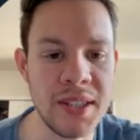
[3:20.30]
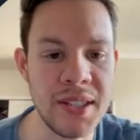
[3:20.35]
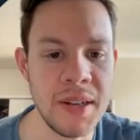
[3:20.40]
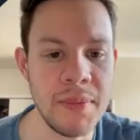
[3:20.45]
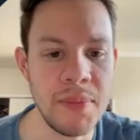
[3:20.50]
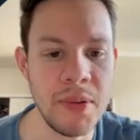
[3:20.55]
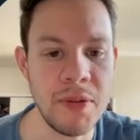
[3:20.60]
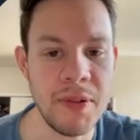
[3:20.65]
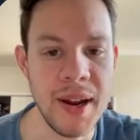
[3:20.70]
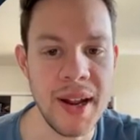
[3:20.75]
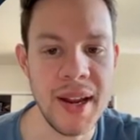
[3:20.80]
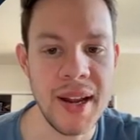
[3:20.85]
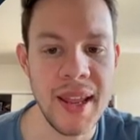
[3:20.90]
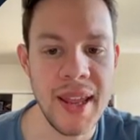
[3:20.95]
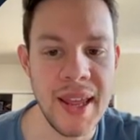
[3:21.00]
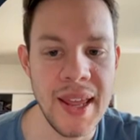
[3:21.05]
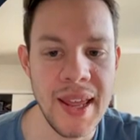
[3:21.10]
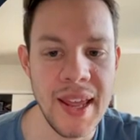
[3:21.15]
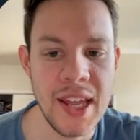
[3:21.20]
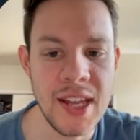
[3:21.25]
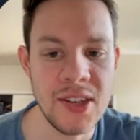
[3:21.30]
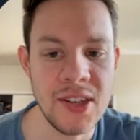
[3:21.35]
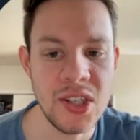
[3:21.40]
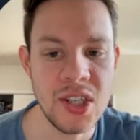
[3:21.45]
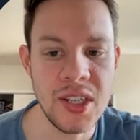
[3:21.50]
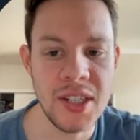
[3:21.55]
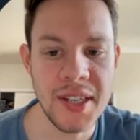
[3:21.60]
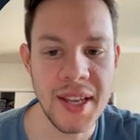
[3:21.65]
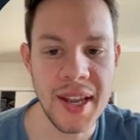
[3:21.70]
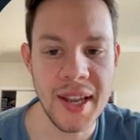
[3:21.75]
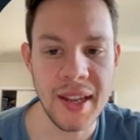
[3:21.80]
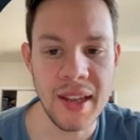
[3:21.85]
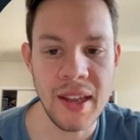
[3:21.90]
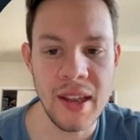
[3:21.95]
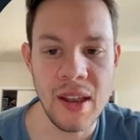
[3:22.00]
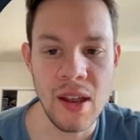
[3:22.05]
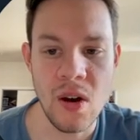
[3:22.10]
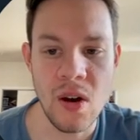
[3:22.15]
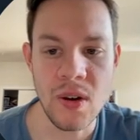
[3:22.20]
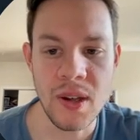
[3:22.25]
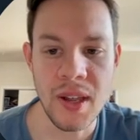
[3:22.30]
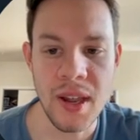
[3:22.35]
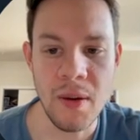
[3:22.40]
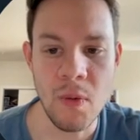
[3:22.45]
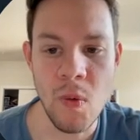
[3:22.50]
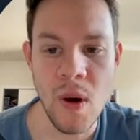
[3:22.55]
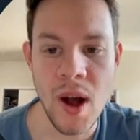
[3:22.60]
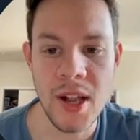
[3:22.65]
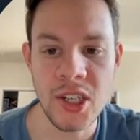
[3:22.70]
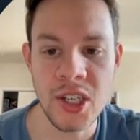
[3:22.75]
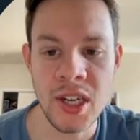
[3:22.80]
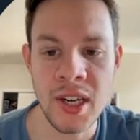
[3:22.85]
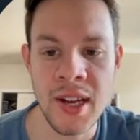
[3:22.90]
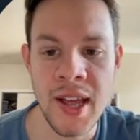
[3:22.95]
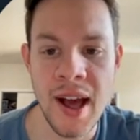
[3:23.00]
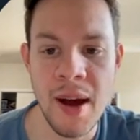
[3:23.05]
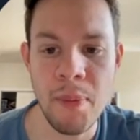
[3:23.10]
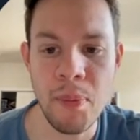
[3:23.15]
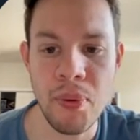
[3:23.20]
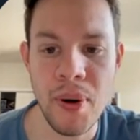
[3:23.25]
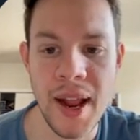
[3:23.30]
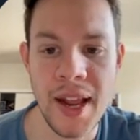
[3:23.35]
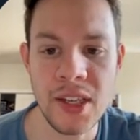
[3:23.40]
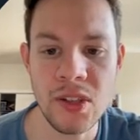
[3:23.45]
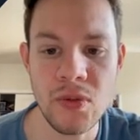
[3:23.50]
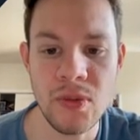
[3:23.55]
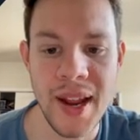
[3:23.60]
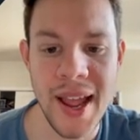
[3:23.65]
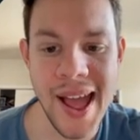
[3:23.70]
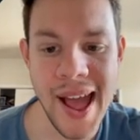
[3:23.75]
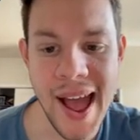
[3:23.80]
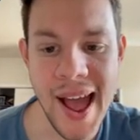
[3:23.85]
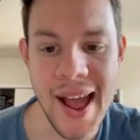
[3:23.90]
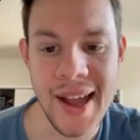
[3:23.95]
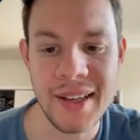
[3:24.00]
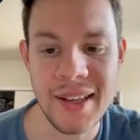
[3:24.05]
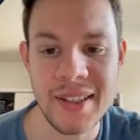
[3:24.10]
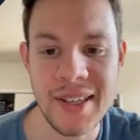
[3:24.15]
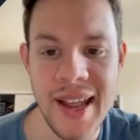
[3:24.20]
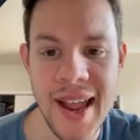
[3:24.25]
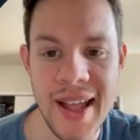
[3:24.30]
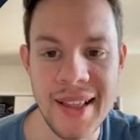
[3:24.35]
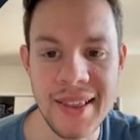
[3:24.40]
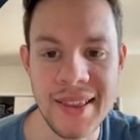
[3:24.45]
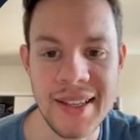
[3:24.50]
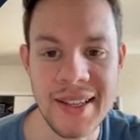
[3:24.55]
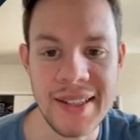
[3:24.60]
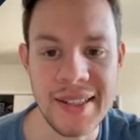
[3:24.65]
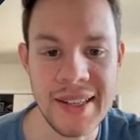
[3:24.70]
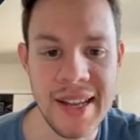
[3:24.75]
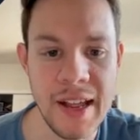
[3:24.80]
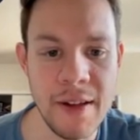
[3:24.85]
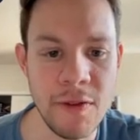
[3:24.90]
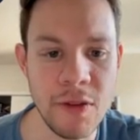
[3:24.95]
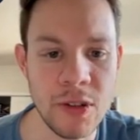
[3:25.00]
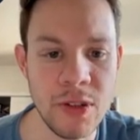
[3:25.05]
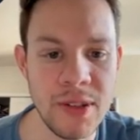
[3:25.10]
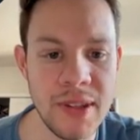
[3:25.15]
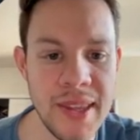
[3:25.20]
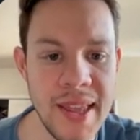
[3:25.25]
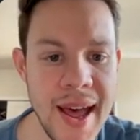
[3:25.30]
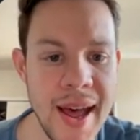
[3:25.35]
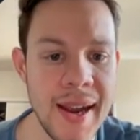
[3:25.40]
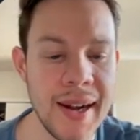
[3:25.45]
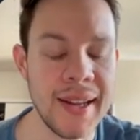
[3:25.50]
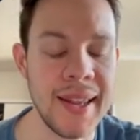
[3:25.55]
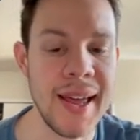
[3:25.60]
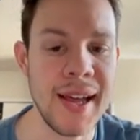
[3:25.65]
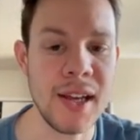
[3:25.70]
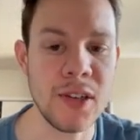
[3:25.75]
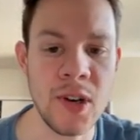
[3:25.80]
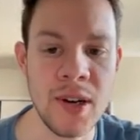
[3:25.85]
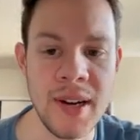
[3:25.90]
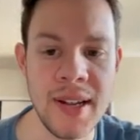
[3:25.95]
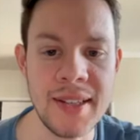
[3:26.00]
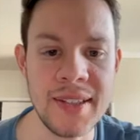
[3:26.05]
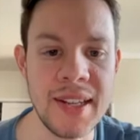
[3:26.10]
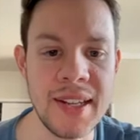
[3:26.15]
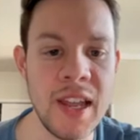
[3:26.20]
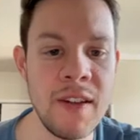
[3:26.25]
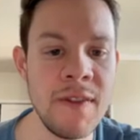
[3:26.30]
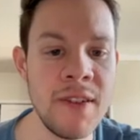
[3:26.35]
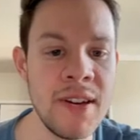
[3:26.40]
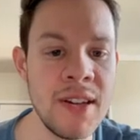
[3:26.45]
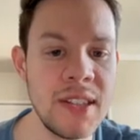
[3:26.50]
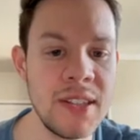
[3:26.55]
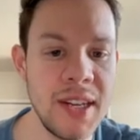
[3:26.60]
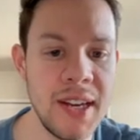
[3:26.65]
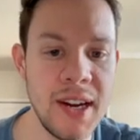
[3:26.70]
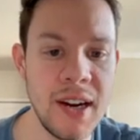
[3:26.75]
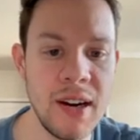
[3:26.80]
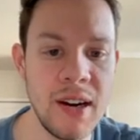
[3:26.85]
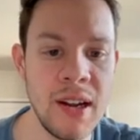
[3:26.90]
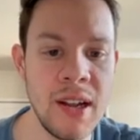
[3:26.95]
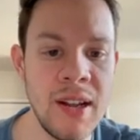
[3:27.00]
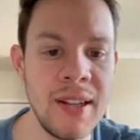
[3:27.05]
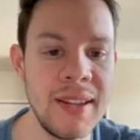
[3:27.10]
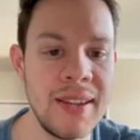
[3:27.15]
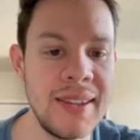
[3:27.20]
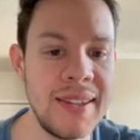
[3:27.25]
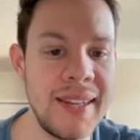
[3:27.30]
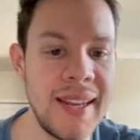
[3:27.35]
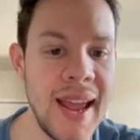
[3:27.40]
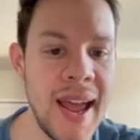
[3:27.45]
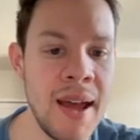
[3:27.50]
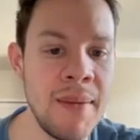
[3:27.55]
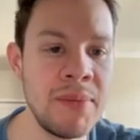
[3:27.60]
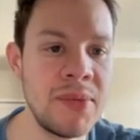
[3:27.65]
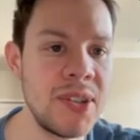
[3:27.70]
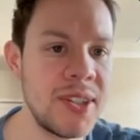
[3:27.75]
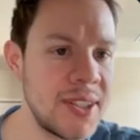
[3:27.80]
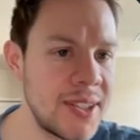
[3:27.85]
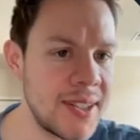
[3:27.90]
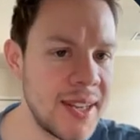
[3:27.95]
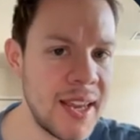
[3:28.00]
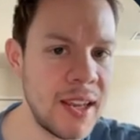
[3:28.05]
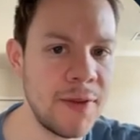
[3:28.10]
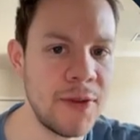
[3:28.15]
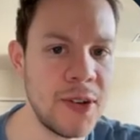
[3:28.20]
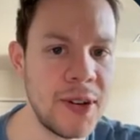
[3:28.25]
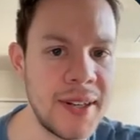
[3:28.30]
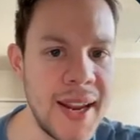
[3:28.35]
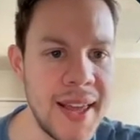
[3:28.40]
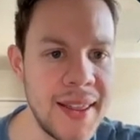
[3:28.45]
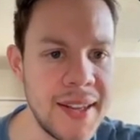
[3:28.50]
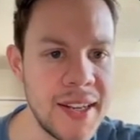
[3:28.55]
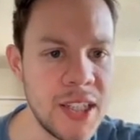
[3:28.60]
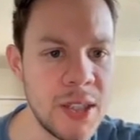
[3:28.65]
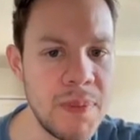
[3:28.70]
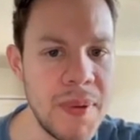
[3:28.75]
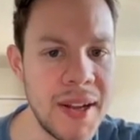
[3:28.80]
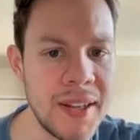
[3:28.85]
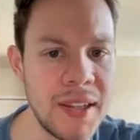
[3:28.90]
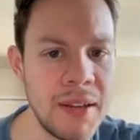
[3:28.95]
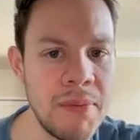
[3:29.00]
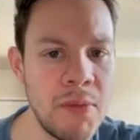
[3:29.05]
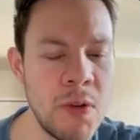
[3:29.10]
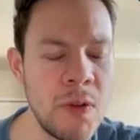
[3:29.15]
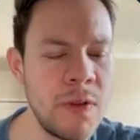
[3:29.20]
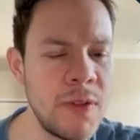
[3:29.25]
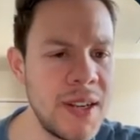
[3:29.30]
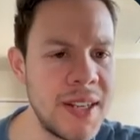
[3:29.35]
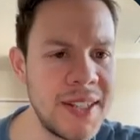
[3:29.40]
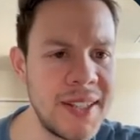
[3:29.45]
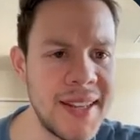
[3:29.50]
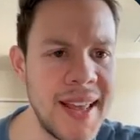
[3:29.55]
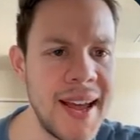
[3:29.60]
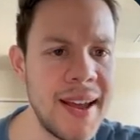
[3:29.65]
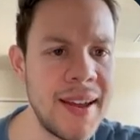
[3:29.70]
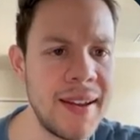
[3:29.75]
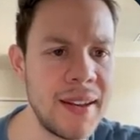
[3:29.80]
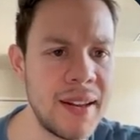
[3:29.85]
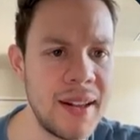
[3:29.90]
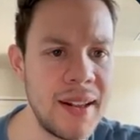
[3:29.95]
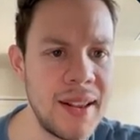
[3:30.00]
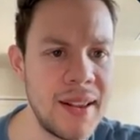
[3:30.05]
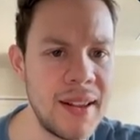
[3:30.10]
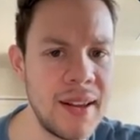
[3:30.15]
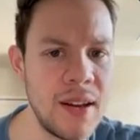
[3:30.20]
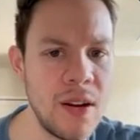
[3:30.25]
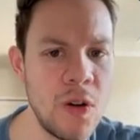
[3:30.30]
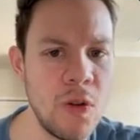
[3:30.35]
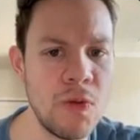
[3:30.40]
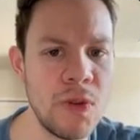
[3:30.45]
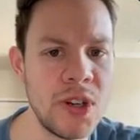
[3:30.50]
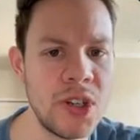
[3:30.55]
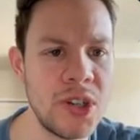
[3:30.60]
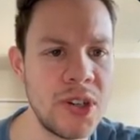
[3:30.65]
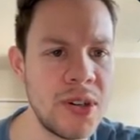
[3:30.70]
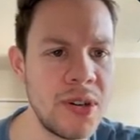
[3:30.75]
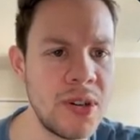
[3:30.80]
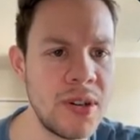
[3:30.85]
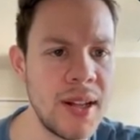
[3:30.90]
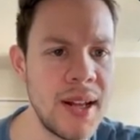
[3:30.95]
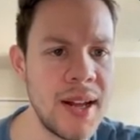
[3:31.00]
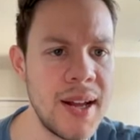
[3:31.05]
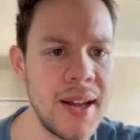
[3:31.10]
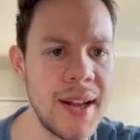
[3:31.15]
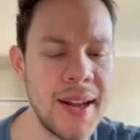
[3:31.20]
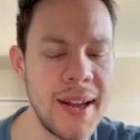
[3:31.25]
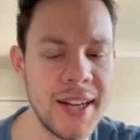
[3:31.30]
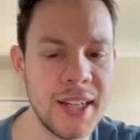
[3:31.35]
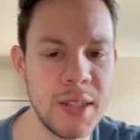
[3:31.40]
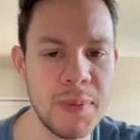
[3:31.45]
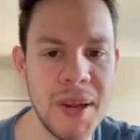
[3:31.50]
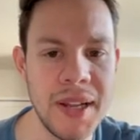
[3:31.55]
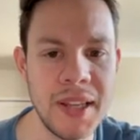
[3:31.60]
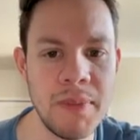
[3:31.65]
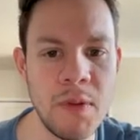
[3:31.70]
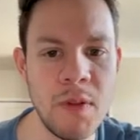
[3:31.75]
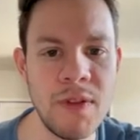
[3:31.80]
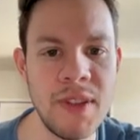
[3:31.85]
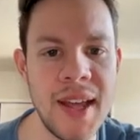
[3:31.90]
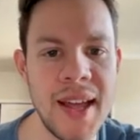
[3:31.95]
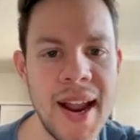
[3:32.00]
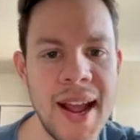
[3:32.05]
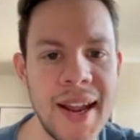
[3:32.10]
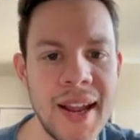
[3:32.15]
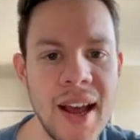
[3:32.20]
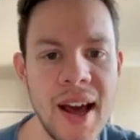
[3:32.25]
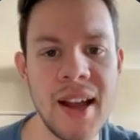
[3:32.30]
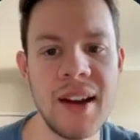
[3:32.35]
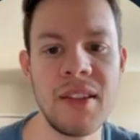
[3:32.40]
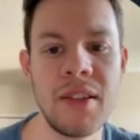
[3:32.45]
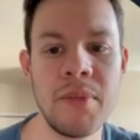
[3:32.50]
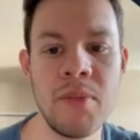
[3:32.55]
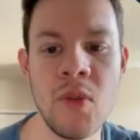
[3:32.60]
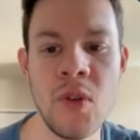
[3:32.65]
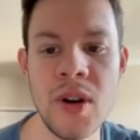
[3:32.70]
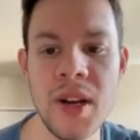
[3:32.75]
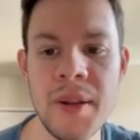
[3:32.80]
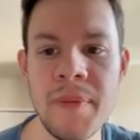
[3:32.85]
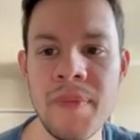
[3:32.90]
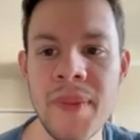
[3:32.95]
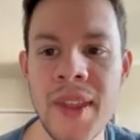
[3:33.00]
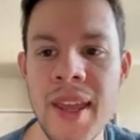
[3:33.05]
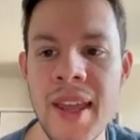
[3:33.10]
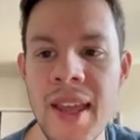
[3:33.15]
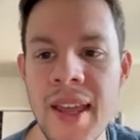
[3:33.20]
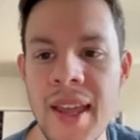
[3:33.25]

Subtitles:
simple, right? It's just like, okay, watching how price reacts at these levels that Gextron has given us here. DEM just stands for daily expected move. It's that original expected move that I caught in the morning.